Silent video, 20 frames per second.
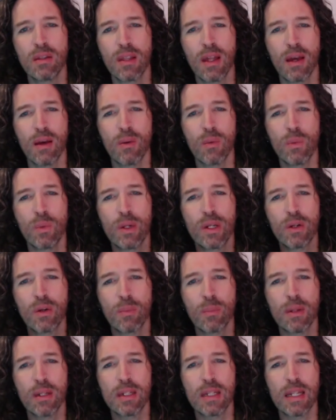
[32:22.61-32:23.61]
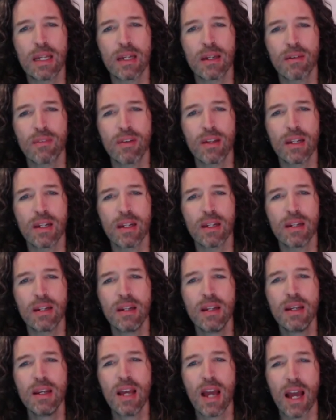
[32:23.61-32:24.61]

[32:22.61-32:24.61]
that we normally think of it and